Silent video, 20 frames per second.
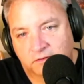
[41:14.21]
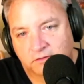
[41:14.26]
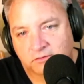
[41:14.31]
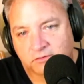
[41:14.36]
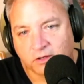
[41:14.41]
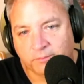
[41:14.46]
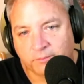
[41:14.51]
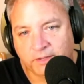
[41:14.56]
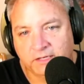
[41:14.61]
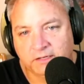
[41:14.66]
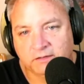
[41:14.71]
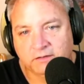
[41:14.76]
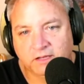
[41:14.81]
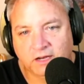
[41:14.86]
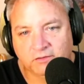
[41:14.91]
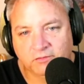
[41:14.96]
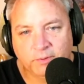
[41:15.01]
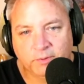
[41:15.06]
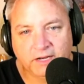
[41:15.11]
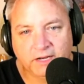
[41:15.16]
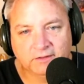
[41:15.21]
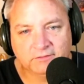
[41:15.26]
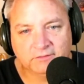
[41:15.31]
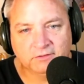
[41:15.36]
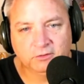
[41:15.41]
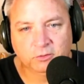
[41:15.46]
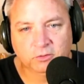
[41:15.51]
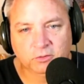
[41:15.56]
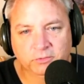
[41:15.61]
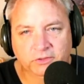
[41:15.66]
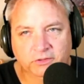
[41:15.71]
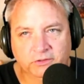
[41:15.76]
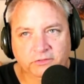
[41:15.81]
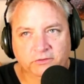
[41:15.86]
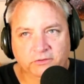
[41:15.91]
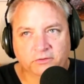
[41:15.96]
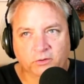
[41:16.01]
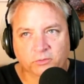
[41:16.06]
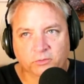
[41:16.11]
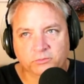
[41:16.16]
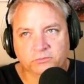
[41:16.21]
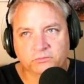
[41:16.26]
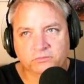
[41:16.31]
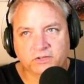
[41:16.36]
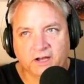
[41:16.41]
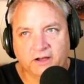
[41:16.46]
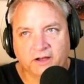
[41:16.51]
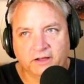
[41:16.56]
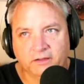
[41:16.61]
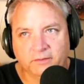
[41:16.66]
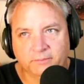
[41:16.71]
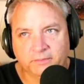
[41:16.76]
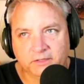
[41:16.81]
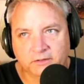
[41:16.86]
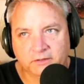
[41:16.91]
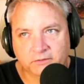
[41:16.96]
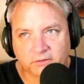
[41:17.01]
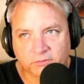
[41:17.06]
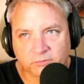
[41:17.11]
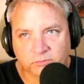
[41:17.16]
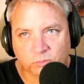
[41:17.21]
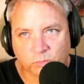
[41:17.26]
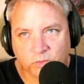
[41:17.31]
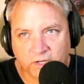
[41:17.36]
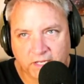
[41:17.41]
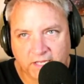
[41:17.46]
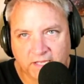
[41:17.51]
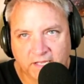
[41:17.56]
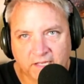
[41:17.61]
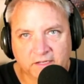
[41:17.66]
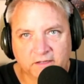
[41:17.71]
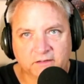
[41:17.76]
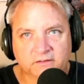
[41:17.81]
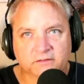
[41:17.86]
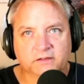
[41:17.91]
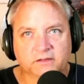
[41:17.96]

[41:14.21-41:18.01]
So, I mean, everybody has to do it within their own time and their own way.